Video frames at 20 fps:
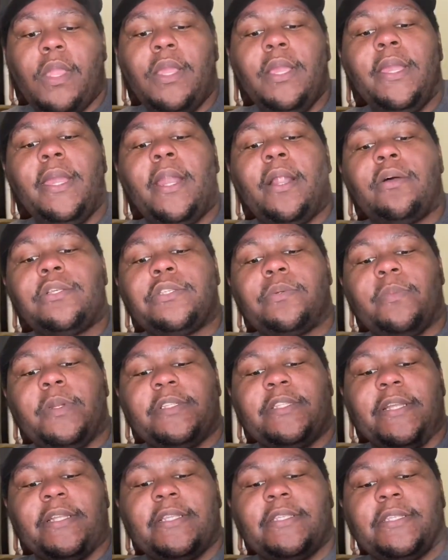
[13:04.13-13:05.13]
And I also want to
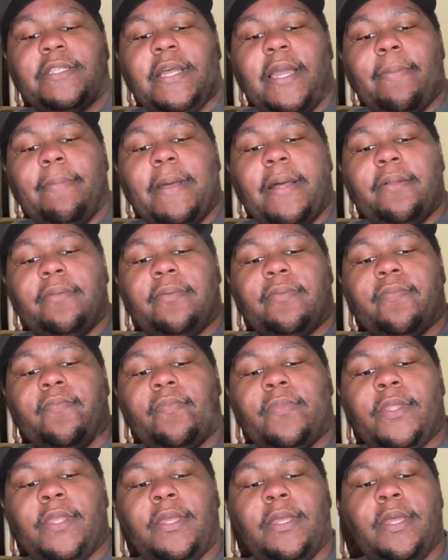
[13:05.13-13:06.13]
take this time out
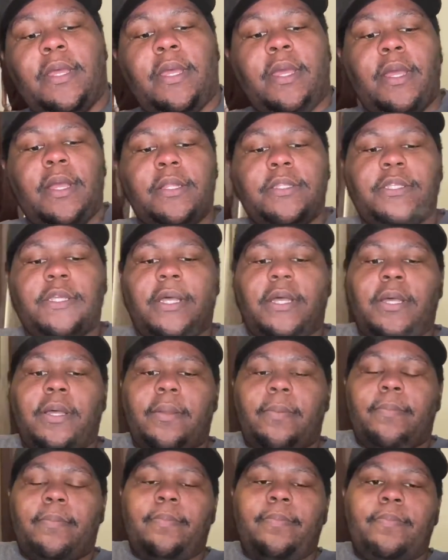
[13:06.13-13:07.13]
to